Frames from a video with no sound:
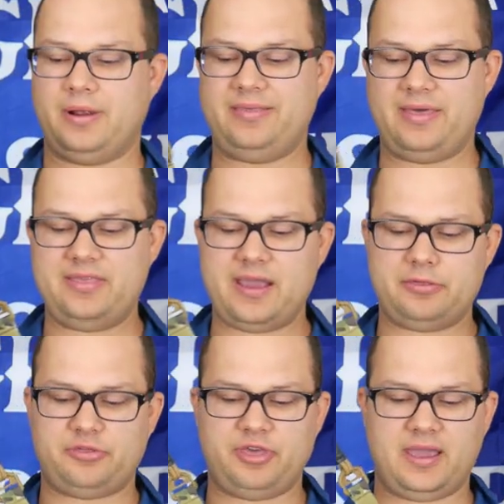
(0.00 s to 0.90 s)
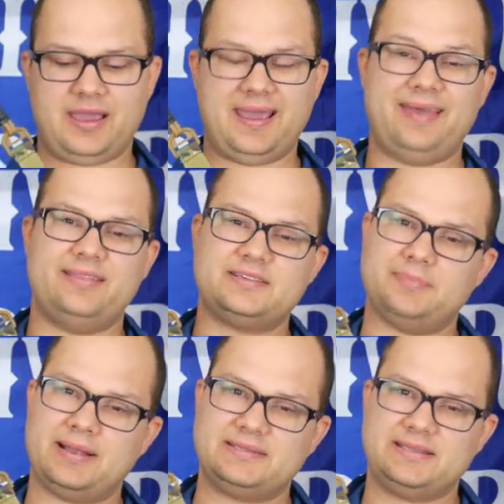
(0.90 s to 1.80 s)
And then the other thing, and this
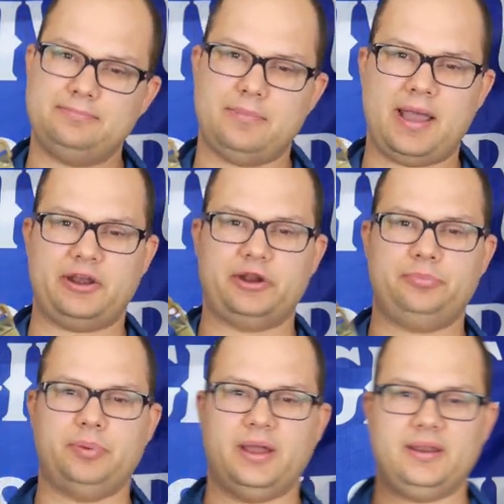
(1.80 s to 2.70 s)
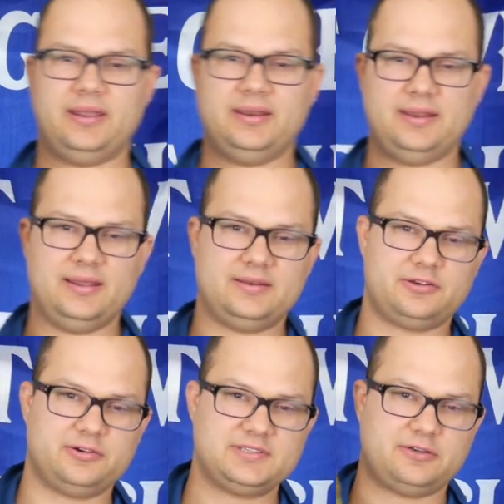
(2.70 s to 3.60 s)
might seem minor, but it
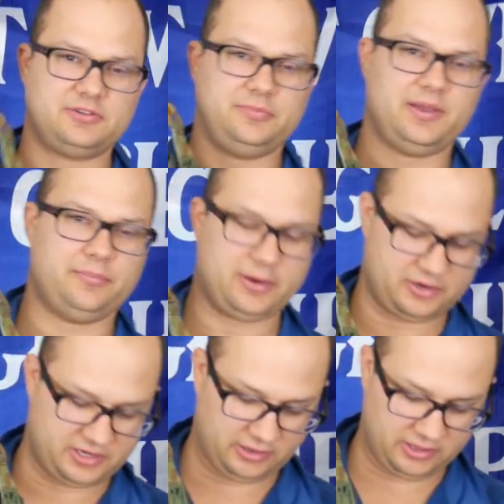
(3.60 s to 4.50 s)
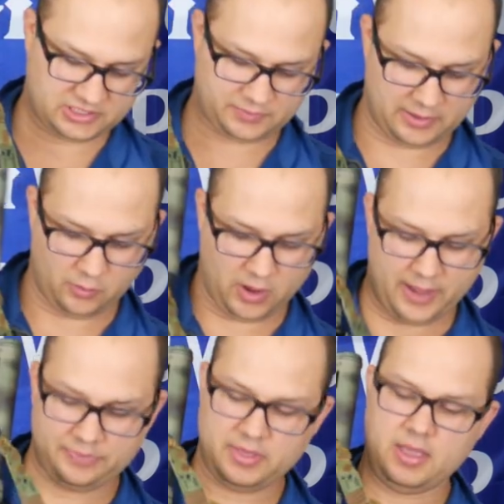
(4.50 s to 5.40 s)
turns out to be a bigger deal, I'll explain why.